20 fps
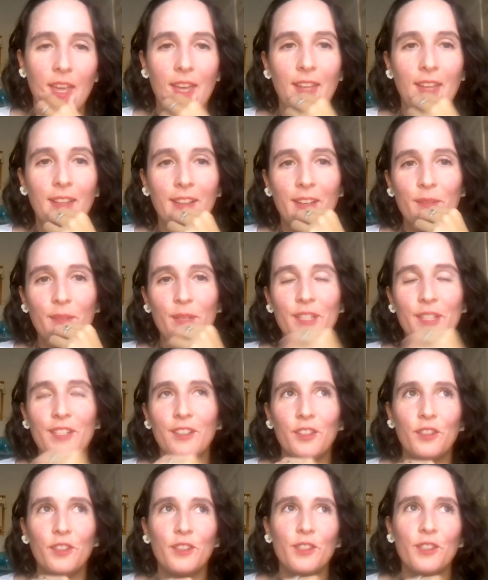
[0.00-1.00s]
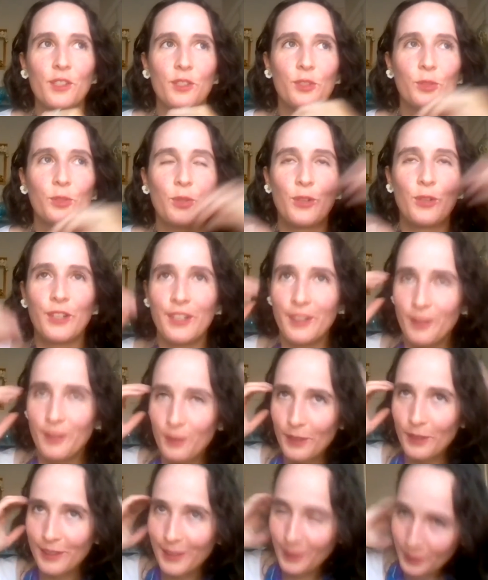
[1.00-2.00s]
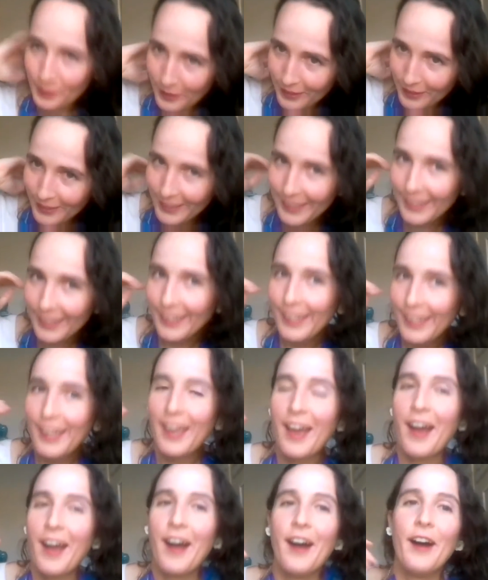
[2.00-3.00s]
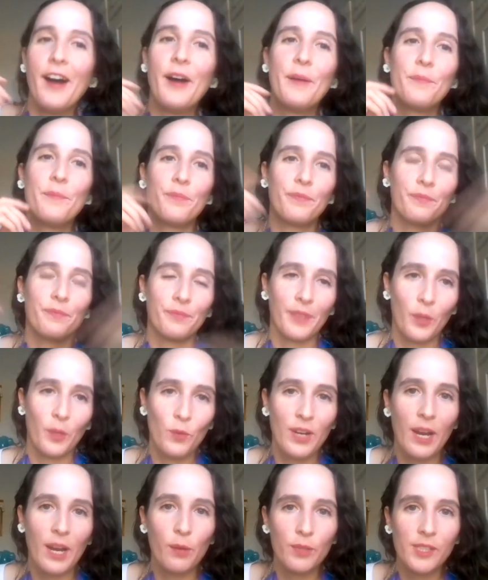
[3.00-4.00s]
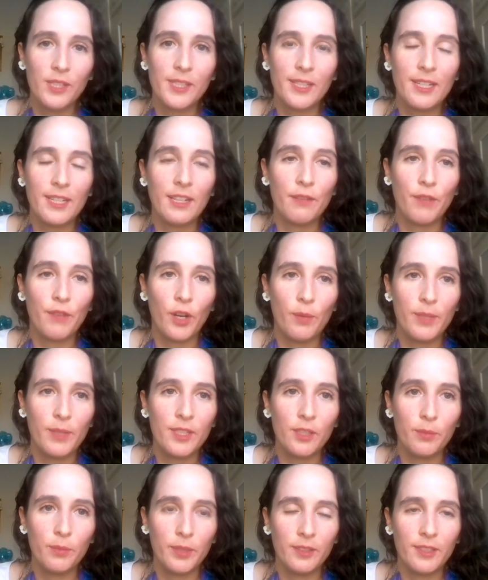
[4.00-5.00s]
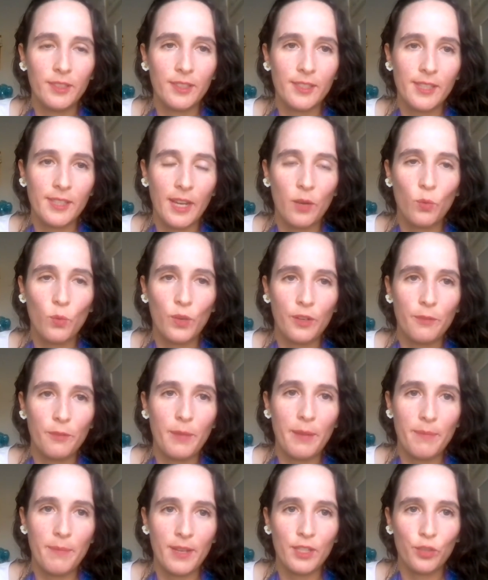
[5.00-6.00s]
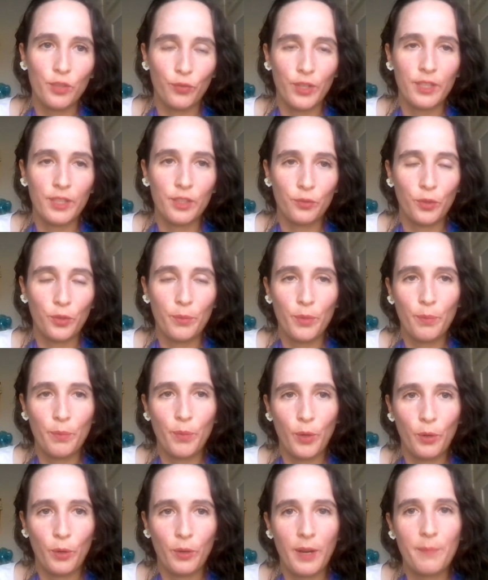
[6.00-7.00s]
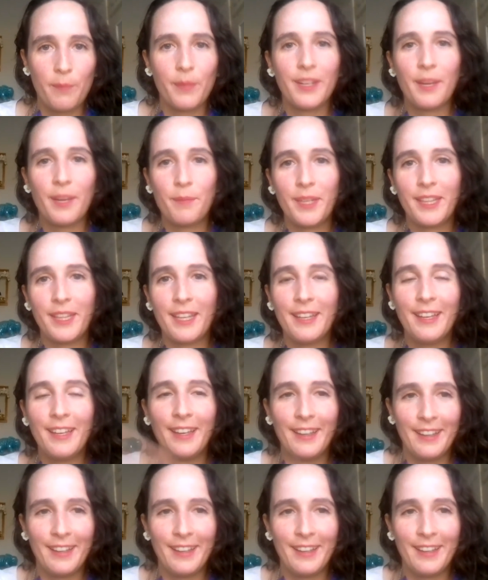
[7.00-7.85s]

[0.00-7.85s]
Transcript: And let me tell you this story really quickly. When I was studying environmental building design, one of my best friends from the program, Namita,